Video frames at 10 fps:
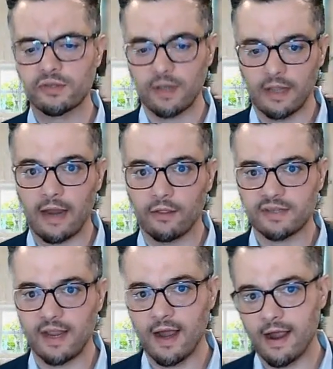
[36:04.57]
lot of those
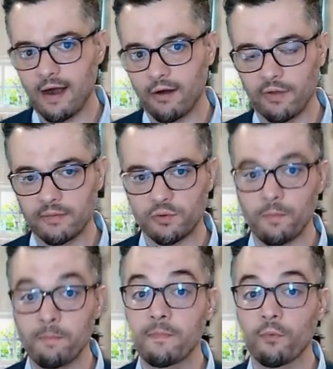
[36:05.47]
AI algorithms
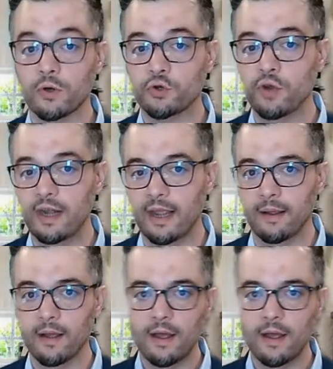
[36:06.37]
were treating